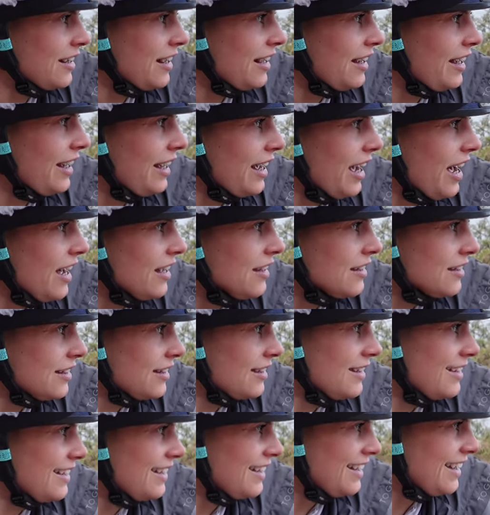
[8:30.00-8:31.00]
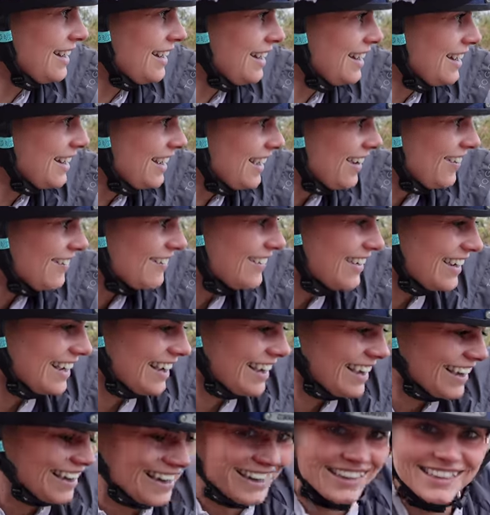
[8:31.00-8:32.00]
here.
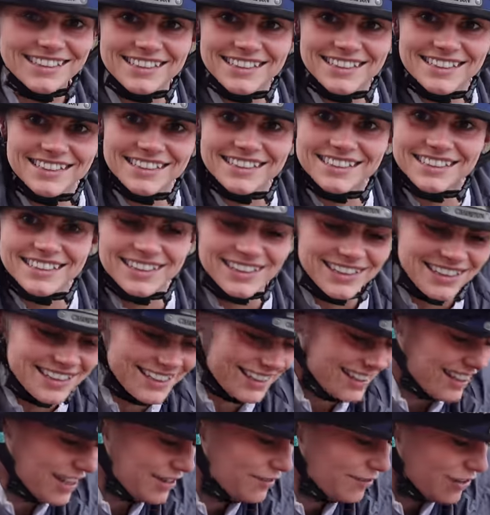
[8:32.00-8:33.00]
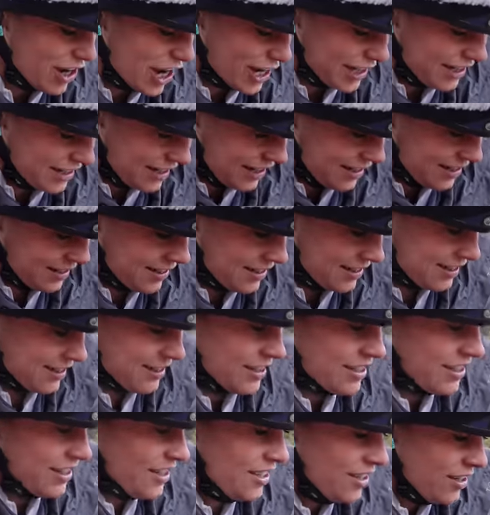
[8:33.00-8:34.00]
Wow, she's excited though. Right,
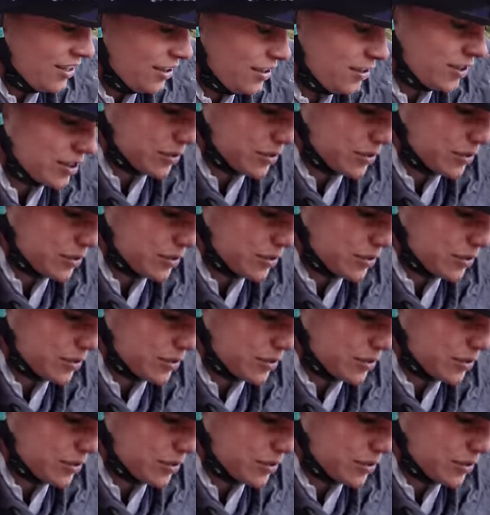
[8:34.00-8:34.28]
you